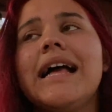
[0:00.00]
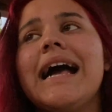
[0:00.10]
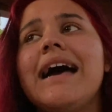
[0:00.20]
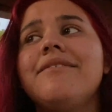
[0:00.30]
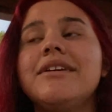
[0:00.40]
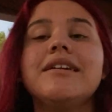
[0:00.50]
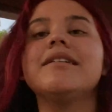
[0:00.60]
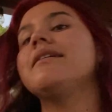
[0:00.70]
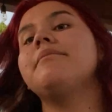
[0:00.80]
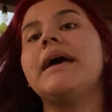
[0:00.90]
having a
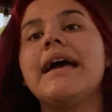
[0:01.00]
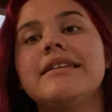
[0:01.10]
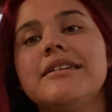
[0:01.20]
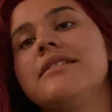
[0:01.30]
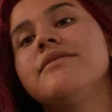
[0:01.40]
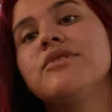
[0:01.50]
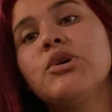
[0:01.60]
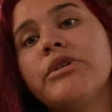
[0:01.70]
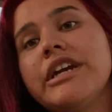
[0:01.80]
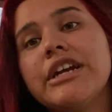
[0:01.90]
companion, of
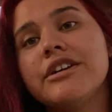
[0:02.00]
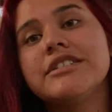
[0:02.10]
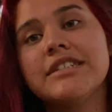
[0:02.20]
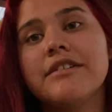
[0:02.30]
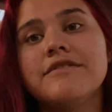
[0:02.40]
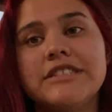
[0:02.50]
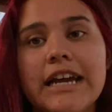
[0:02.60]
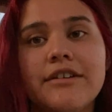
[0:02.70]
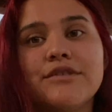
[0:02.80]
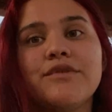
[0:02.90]
lowering ourselves
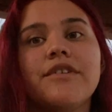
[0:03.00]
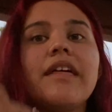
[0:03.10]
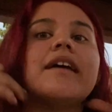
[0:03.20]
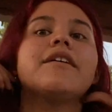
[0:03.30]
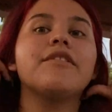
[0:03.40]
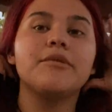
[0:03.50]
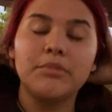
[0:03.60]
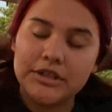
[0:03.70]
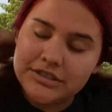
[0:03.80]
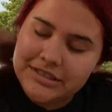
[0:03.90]
down for that other
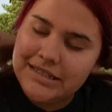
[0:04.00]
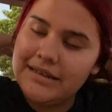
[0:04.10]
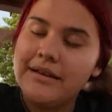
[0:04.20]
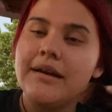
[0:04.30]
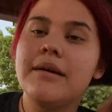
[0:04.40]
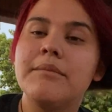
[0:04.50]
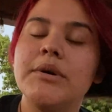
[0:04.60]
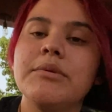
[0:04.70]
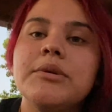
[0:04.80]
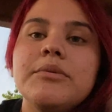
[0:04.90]
person.
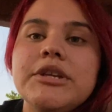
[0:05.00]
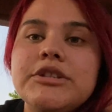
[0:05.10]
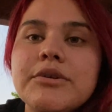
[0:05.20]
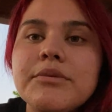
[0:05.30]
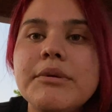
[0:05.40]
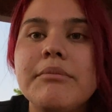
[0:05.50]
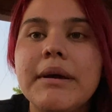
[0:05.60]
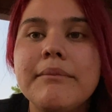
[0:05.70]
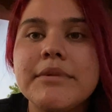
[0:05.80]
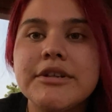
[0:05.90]
But what we don't
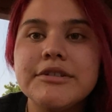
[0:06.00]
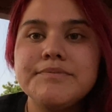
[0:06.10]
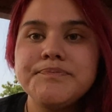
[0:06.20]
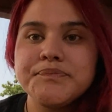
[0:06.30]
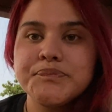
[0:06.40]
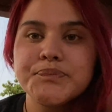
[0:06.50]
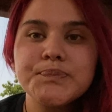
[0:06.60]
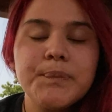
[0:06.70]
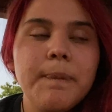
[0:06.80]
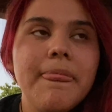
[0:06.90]
remember
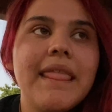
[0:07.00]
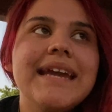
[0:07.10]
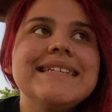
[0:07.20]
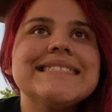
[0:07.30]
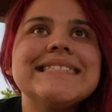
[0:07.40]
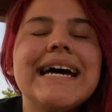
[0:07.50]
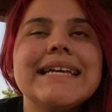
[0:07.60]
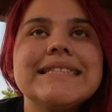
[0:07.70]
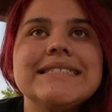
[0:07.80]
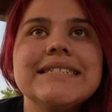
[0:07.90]
is
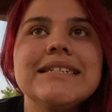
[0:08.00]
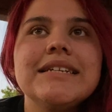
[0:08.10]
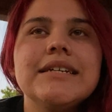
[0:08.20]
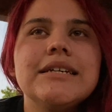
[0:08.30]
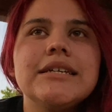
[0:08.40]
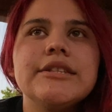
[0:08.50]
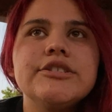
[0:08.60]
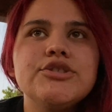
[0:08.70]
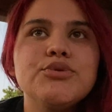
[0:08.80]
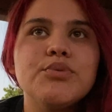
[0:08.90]
that the
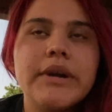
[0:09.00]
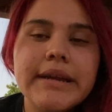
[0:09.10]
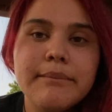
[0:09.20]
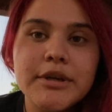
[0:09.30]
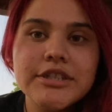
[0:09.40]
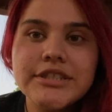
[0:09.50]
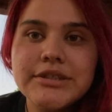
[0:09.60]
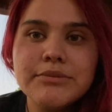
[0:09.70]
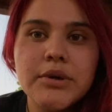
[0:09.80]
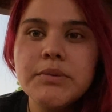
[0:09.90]
right
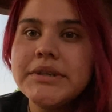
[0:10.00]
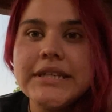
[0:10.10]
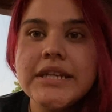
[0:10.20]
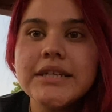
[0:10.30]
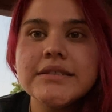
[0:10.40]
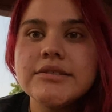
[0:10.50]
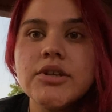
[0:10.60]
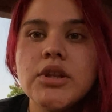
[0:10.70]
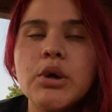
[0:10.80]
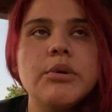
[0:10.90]
person won't need us
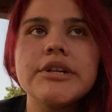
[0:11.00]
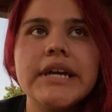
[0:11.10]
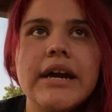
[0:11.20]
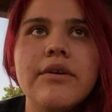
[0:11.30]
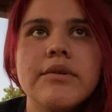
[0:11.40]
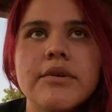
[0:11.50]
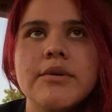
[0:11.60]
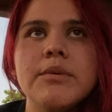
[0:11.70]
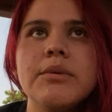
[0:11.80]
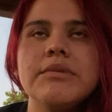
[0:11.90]
to lower down, or
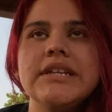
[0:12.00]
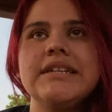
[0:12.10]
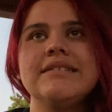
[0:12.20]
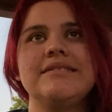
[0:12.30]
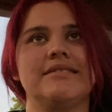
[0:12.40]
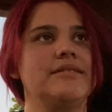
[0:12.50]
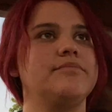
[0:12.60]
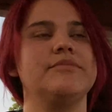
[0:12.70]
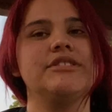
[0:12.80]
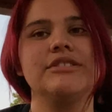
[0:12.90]
won't need us
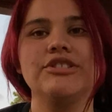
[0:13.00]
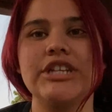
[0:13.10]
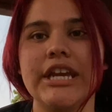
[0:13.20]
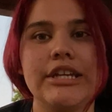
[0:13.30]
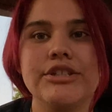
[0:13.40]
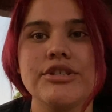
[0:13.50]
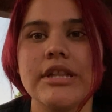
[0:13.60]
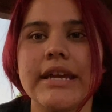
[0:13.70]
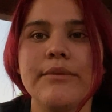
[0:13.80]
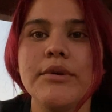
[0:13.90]
to change.
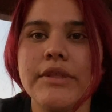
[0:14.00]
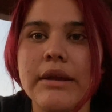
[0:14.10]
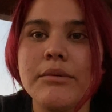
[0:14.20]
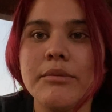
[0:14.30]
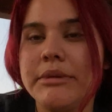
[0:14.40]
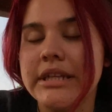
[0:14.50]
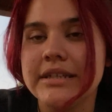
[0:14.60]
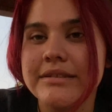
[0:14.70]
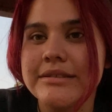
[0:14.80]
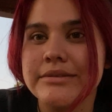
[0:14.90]
Like, they will meet
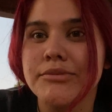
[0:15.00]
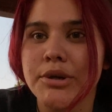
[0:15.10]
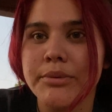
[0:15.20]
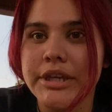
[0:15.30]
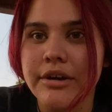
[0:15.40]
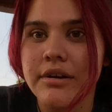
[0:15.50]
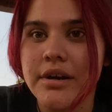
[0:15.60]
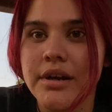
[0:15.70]
us where we are.